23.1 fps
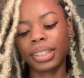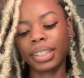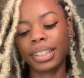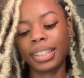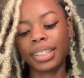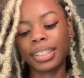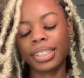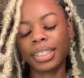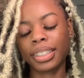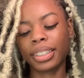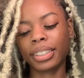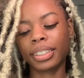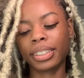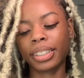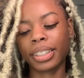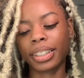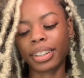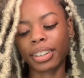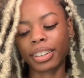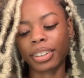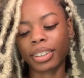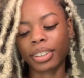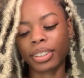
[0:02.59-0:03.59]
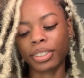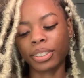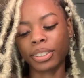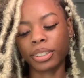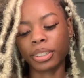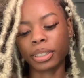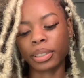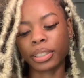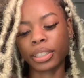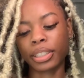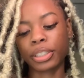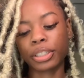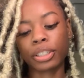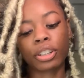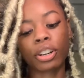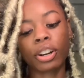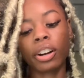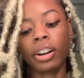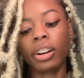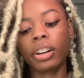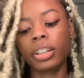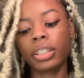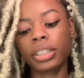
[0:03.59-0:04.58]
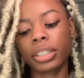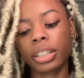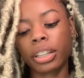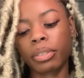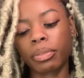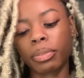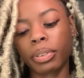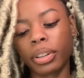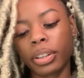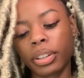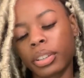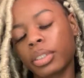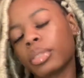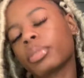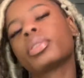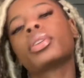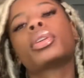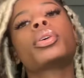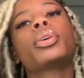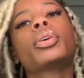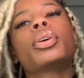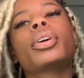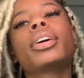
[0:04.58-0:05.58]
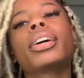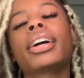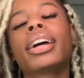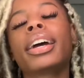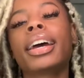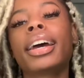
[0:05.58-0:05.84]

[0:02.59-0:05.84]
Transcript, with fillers: another deck of cards because your cards kept falling on the floor